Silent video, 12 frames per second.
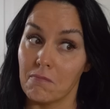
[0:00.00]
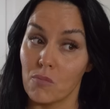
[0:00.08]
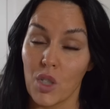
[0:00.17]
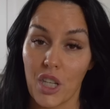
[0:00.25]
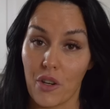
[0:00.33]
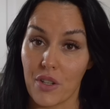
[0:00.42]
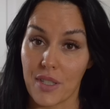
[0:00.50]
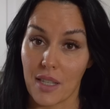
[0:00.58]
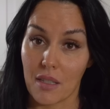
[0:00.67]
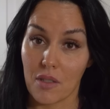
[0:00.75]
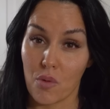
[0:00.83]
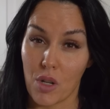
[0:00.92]
what year is
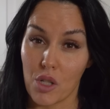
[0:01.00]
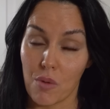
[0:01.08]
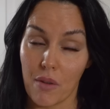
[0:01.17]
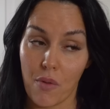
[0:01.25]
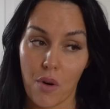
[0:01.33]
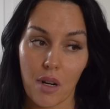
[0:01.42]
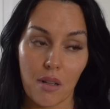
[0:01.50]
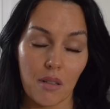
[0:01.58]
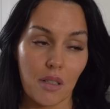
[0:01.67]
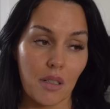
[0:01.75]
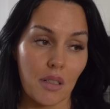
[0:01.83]
this? 2024?